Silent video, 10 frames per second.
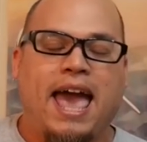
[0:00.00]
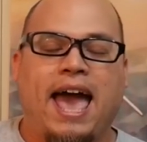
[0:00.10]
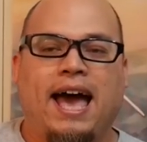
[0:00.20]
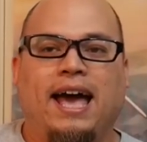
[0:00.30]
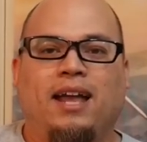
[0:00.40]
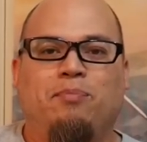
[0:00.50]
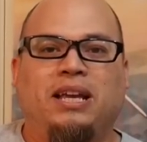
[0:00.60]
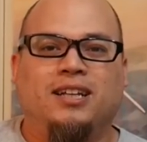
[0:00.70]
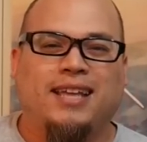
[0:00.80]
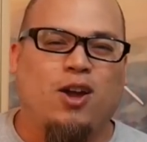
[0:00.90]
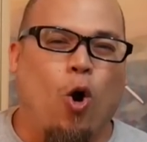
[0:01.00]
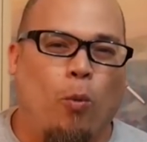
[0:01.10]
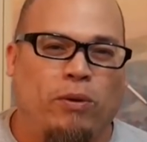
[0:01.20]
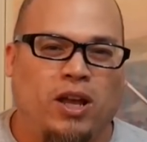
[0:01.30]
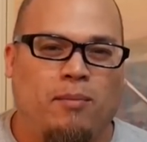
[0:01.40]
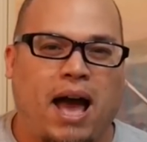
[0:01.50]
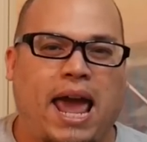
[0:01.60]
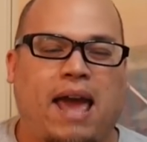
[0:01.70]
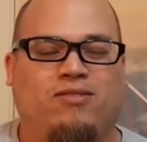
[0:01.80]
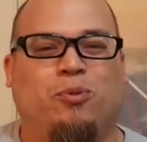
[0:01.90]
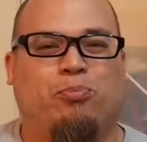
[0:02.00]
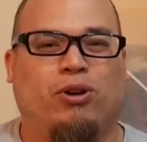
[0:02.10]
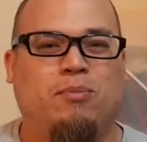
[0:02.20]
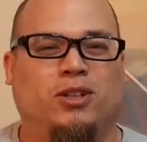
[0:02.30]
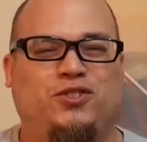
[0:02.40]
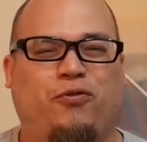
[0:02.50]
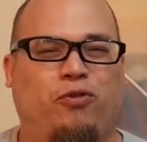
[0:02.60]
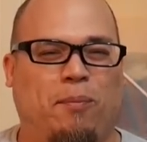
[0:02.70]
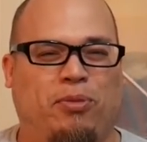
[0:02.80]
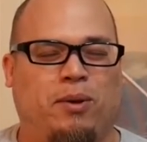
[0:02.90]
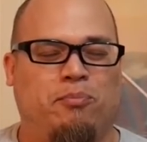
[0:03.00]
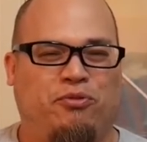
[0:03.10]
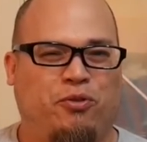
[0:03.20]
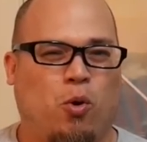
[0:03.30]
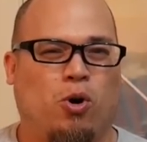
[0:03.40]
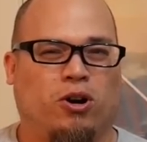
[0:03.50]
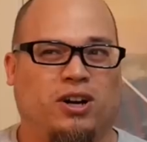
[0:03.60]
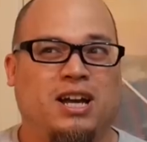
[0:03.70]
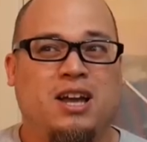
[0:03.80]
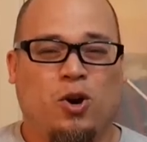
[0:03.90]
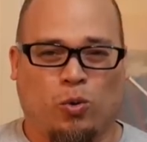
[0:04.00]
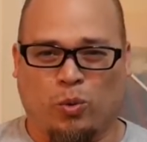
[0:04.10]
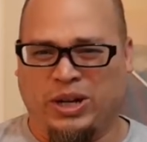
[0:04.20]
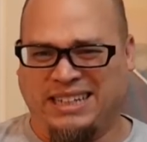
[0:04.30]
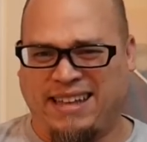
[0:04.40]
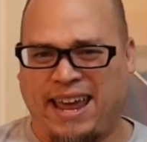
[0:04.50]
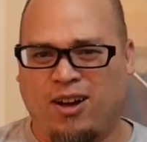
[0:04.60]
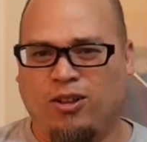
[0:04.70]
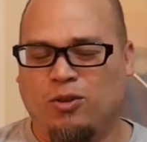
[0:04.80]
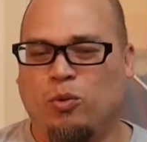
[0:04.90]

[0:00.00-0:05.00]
and because I open them, I have to pretty much flip them for retail,